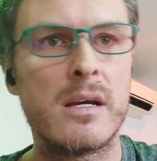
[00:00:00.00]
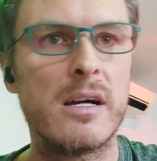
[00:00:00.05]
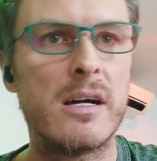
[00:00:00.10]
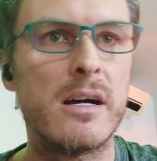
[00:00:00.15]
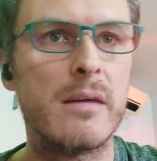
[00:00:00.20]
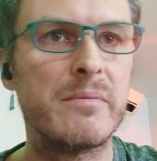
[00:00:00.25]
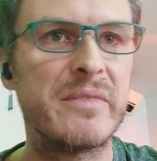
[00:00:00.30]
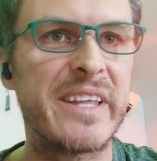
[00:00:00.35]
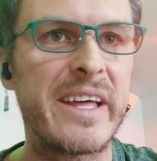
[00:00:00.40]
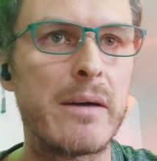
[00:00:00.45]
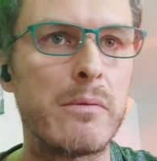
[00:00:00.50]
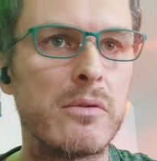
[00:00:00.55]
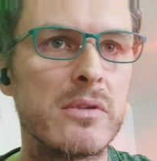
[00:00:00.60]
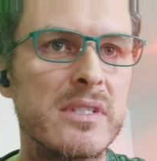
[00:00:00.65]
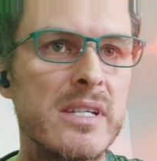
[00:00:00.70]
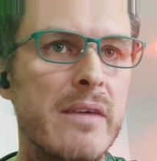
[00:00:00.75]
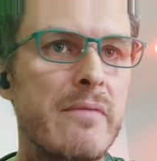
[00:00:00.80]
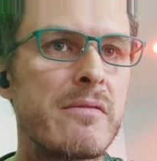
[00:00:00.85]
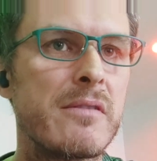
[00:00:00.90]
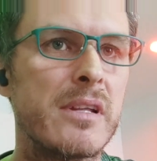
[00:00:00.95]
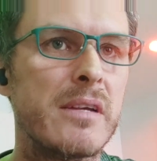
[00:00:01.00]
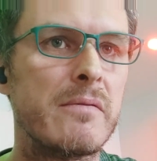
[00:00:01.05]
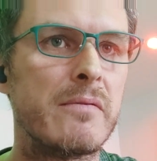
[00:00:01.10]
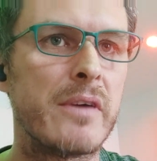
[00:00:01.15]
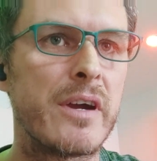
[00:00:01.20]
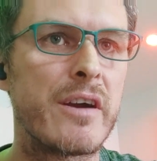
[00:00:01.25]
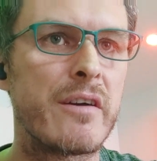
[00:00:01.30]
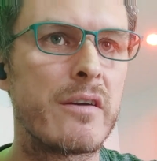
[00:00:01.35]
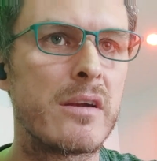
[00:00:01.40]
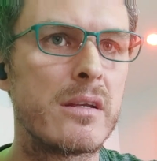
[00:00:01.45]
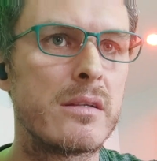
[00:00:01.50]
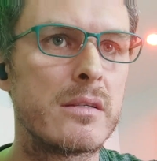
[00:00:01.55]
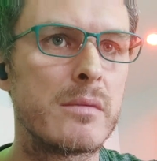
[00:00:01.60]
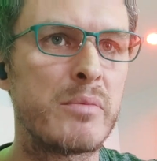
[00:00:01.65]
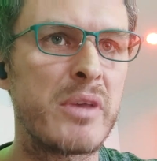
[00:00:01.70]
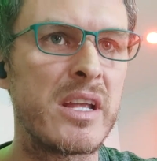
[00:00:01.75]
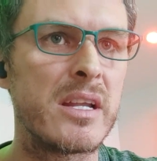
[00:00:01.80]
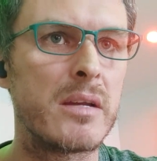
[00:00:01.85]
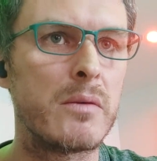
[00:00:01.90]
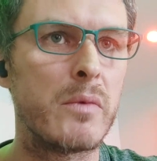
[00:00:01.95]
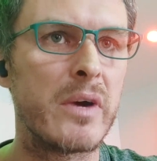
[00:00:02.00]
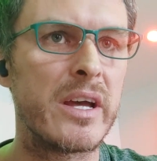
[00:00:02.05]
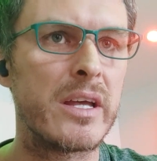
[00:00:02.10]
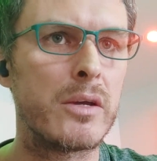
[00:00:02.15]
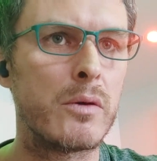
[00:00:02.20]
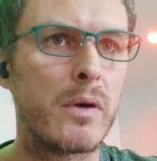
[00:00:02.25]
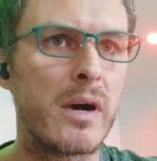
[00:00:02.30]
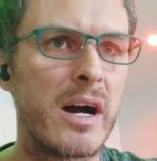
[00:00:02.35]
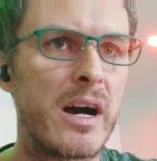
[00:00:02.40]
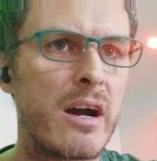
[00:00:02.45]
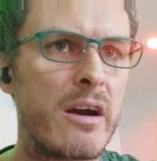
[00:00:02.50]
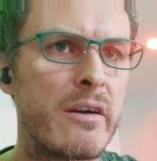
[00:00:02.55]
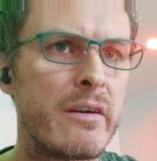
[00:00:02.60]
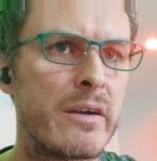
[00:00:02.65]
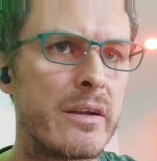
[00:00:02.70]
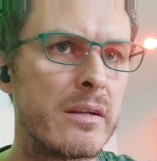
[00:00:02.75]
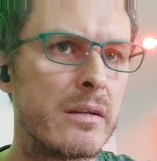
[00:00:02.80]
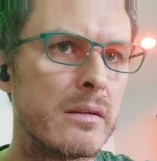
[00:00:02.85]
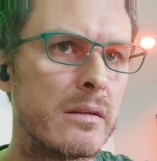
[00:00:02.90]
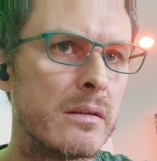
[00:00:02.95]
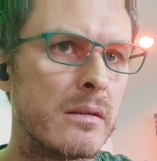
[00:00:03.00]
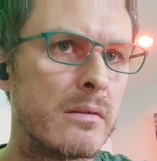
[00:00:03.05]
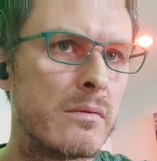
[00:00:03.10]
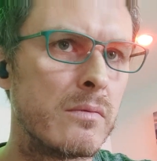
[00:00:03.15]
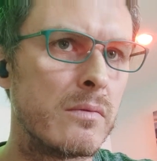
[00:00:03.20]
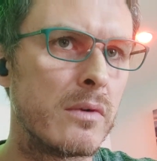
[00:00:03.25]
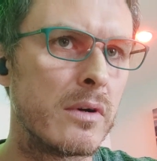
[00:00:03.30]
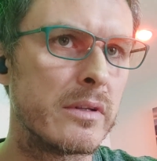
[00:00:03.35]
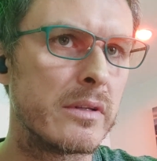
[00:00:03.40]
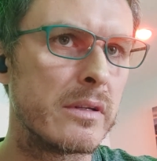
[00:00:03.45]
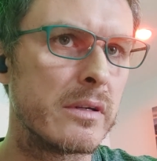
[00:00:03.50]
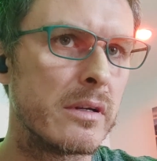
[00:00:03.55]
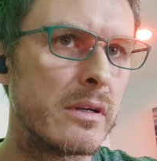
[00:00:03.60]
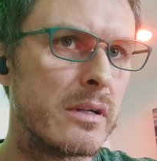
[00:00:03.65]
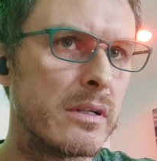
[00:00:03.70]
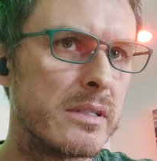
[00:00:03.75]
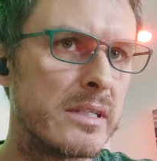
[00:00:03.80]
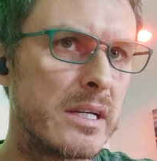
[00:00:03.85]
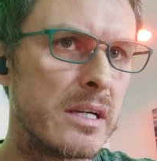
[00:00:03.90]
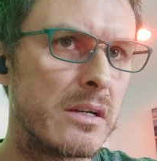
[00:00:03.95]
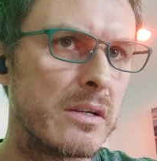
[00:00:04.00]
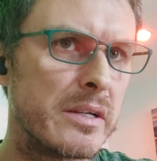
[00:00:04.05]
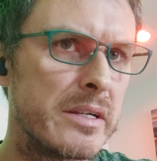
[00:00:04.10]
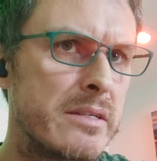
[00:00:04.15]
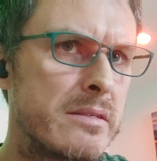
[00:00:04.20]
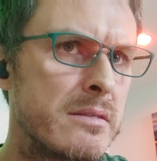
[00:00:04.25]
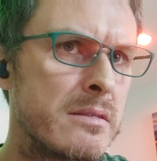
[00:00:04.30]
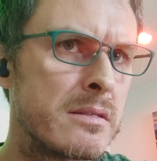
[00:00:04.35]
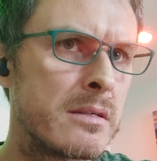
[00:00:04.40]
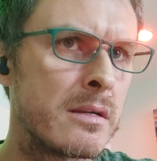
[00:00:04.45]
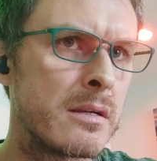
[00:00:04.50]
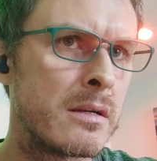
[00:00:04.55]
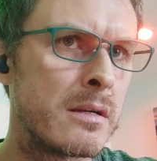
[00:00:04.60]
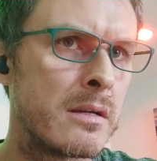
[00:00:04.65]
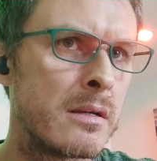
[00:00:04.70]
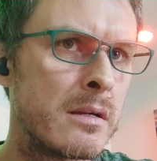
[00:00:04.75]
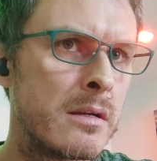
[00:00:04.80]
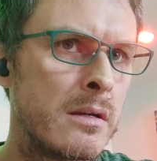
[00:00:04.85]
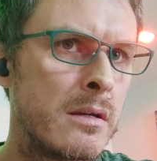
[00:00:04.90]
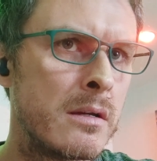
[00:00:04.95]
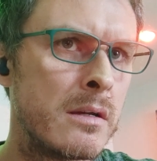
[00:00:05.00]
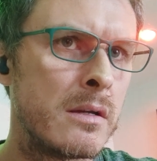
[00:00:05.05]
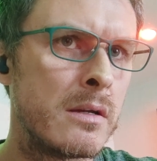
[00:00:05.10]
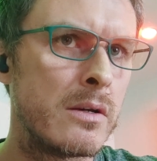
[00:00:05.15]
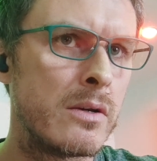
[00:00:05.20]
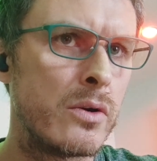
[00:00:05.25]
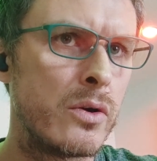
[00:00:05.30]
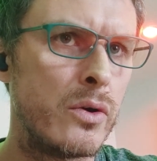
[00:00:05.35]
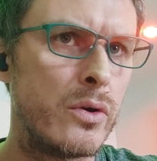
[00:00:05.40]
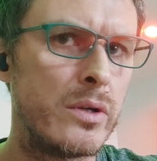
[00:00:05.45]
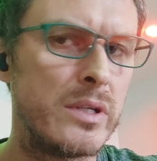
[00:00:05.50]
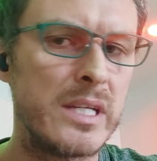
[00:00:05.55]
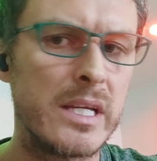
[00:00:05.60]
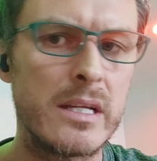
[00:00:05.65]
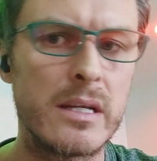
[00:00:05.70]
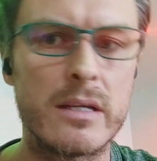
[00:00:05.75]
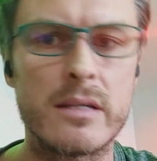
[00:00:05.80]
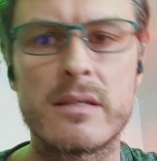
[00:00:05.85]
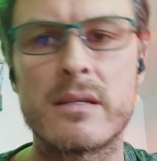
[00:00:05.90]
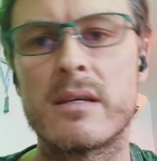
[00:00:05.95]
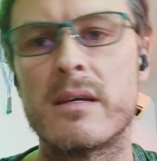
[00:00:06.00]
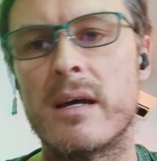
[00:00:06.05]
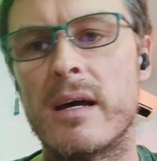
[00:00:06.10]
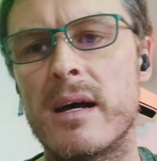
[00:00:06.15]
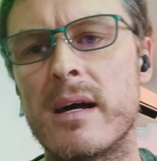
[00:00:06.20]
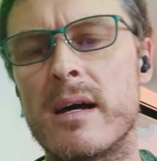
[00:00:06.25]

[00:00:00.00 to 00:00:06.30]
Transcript: That will definitely vary depending where you are and what the deal is. Who did it?